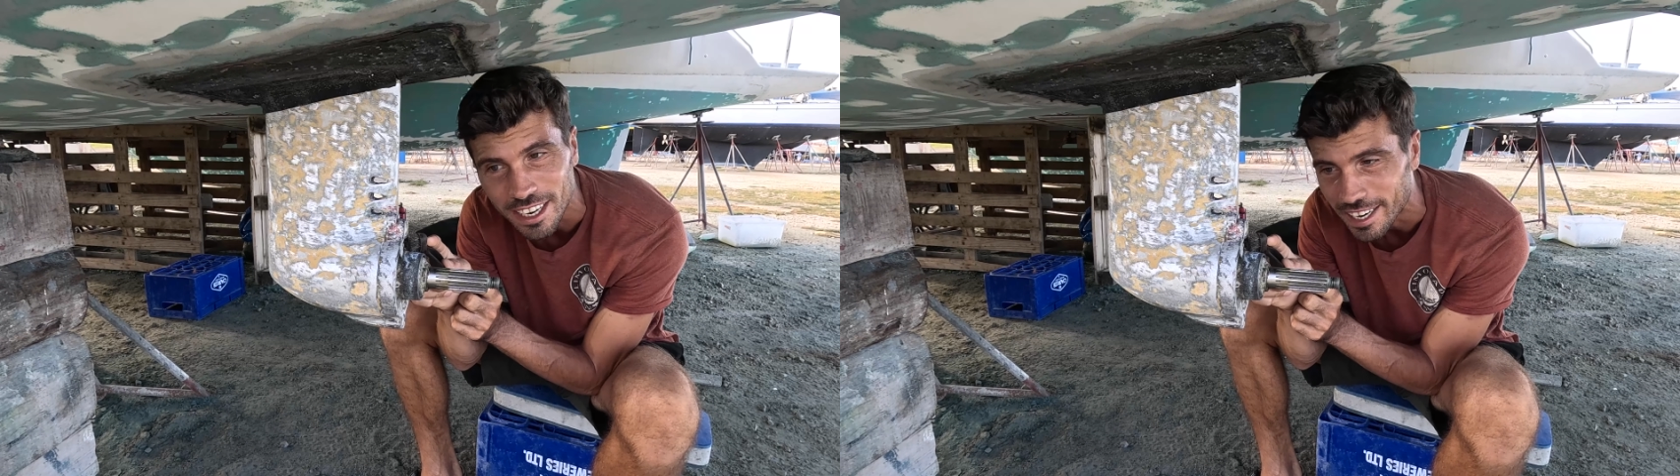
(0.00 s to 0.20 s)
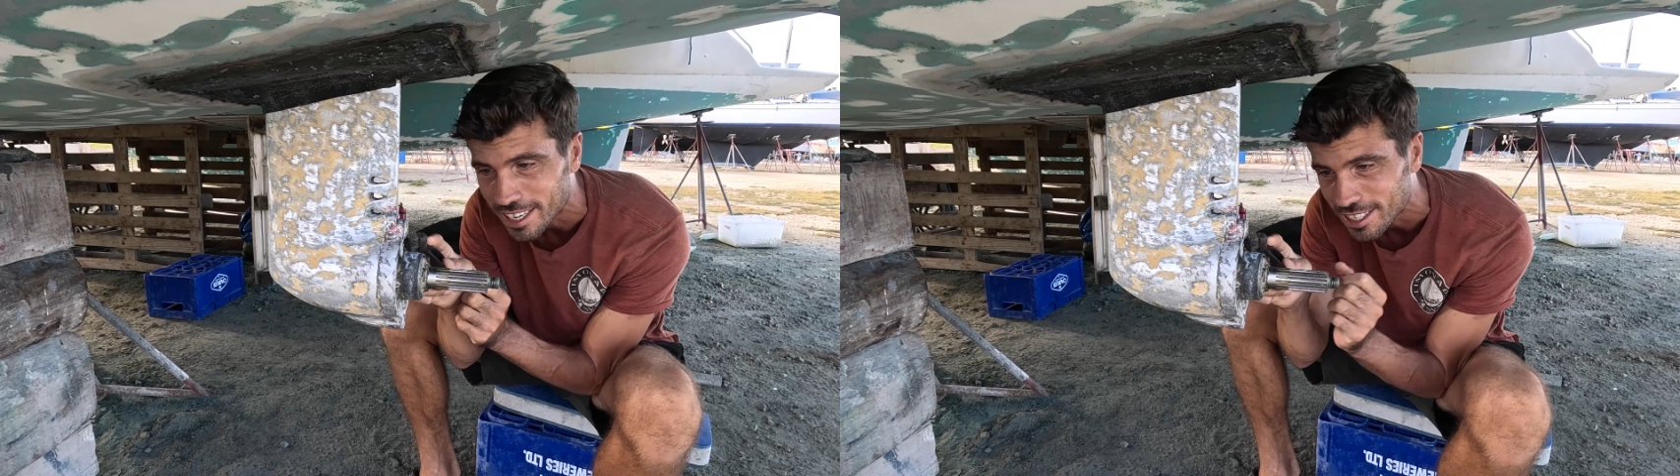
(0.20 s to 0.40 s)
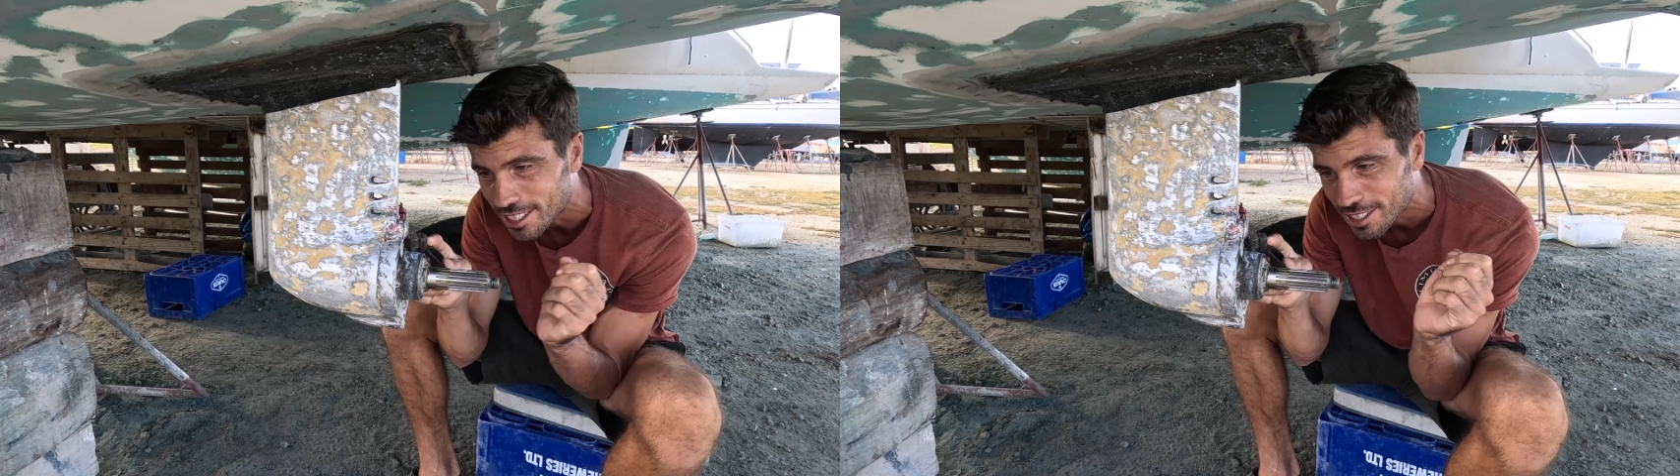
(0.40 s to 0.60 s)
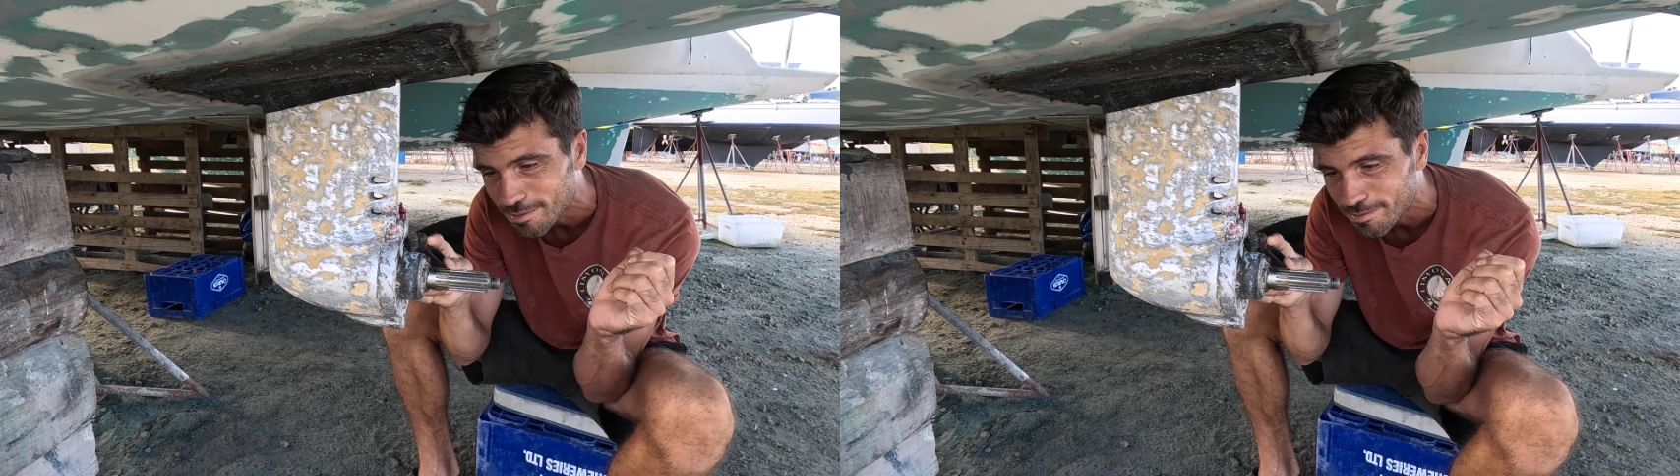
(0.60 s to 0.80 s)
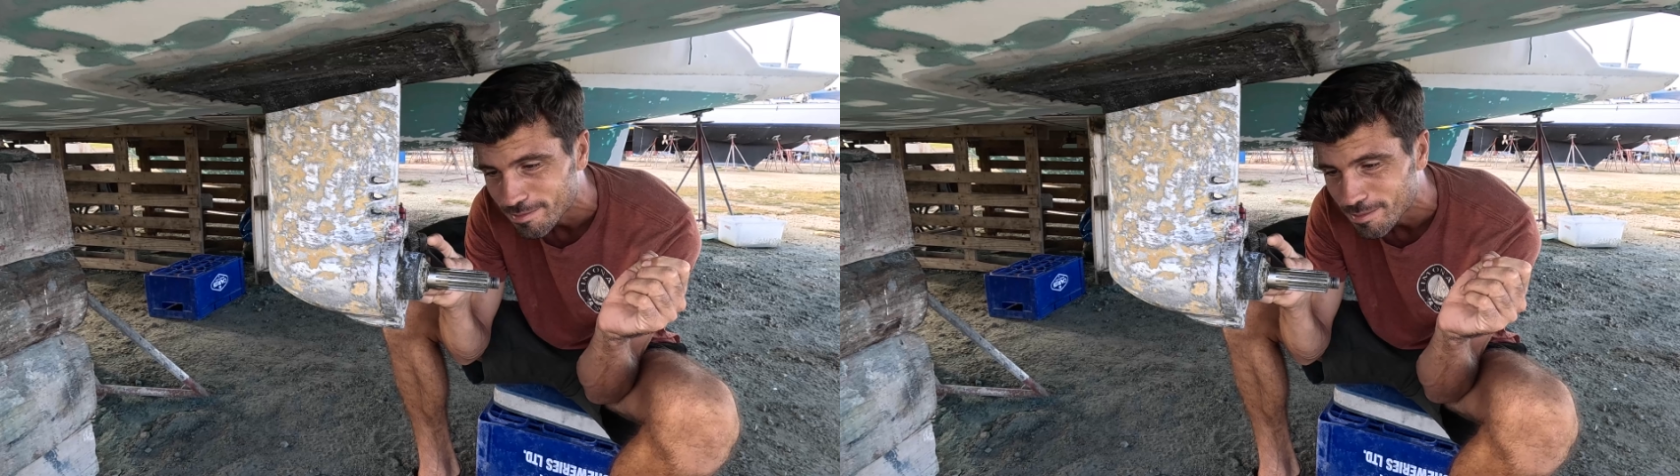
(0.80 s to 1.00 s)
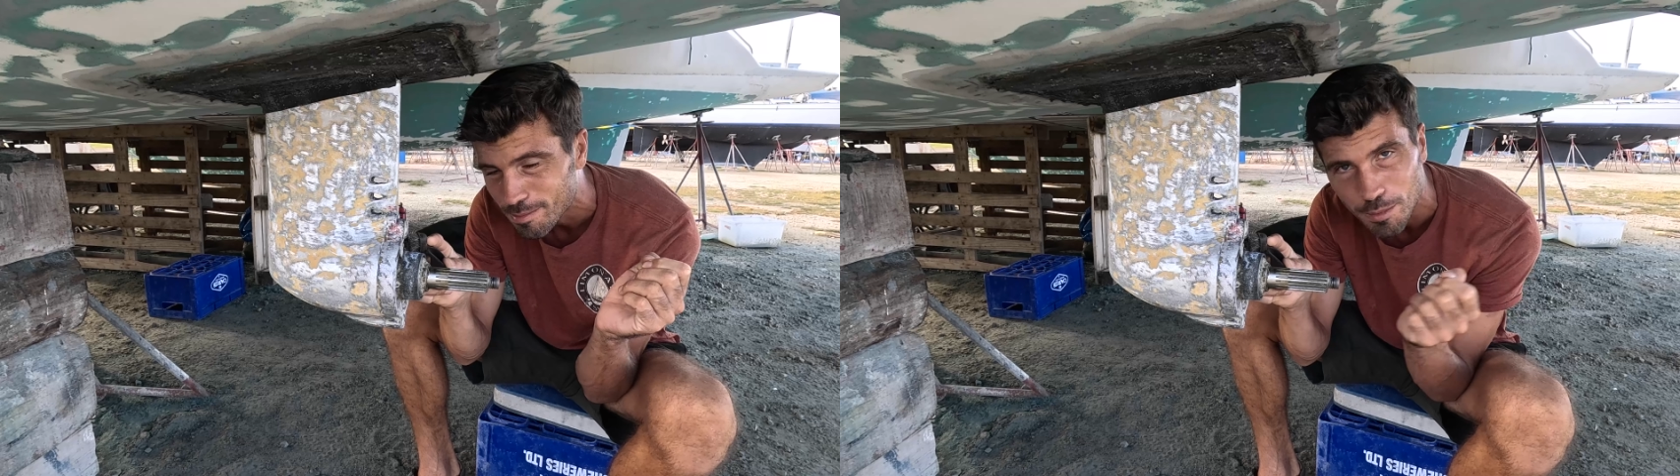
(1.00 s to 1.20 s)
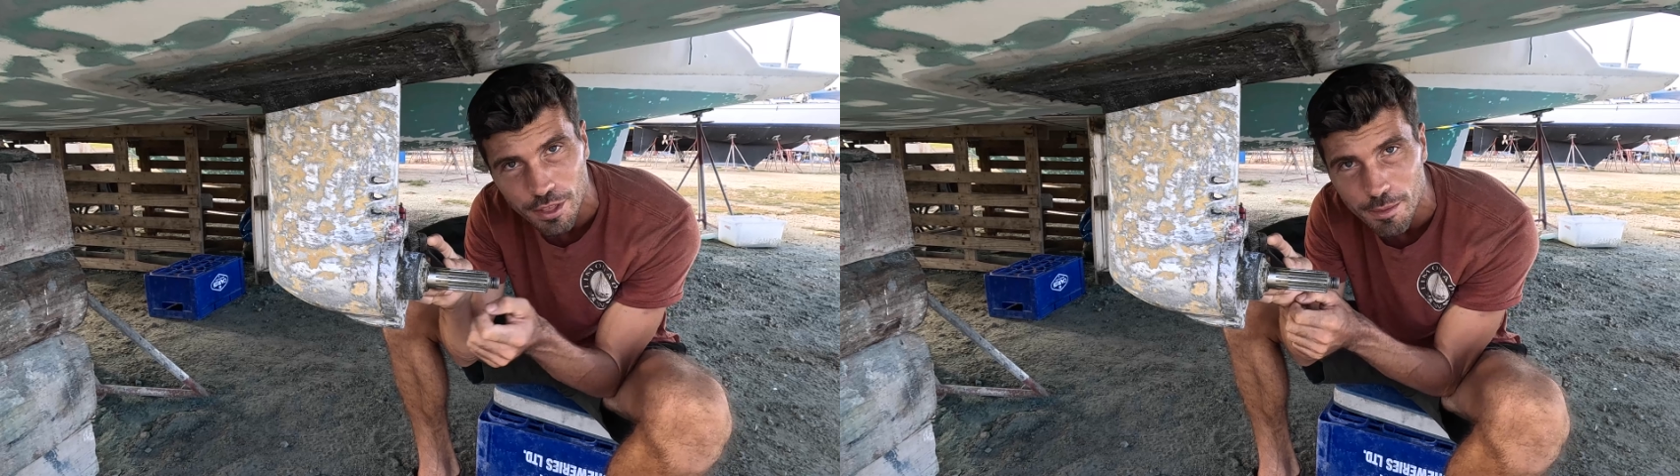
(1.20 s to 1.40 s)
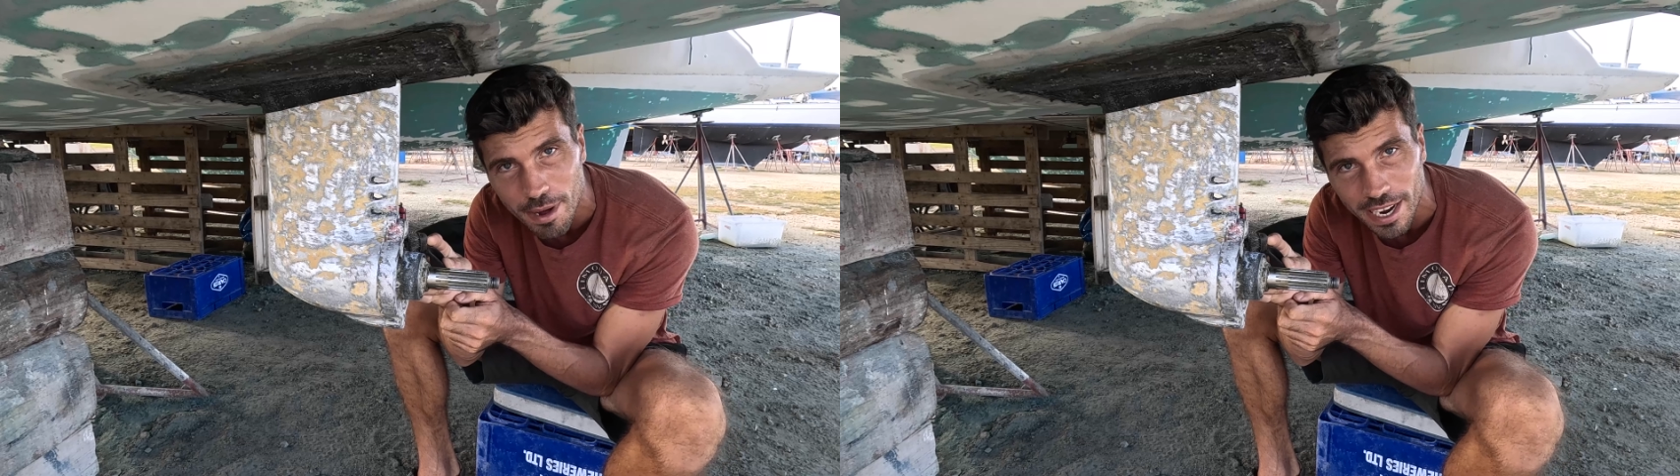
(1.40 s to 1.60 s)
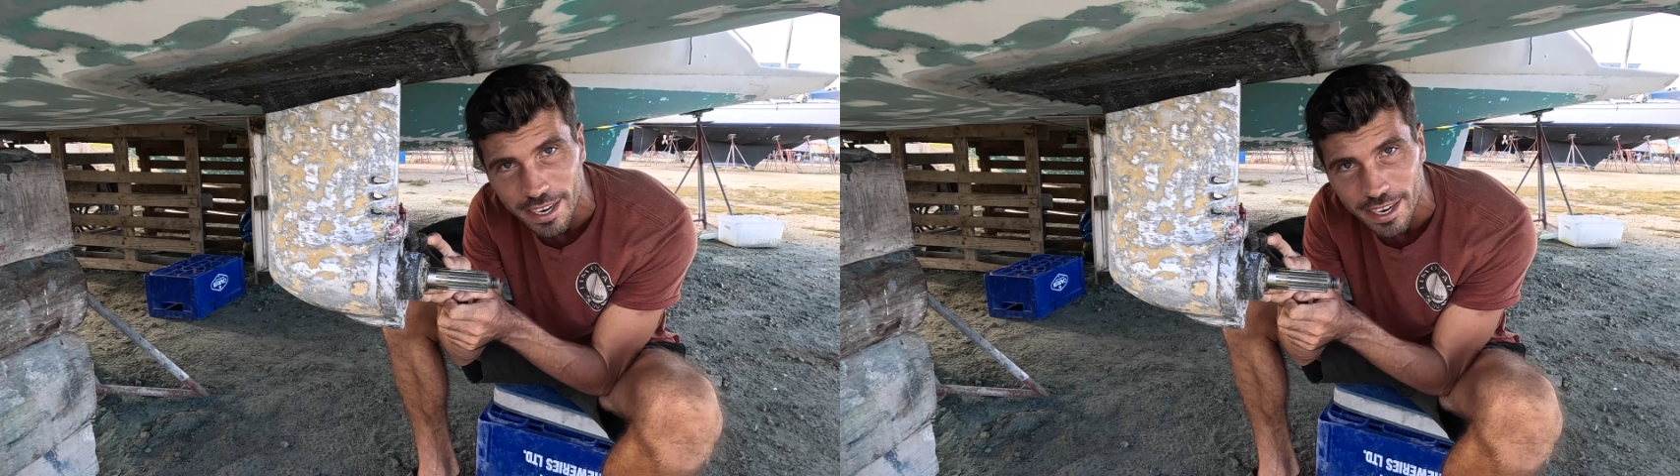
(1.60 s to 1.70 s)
I can just put them back.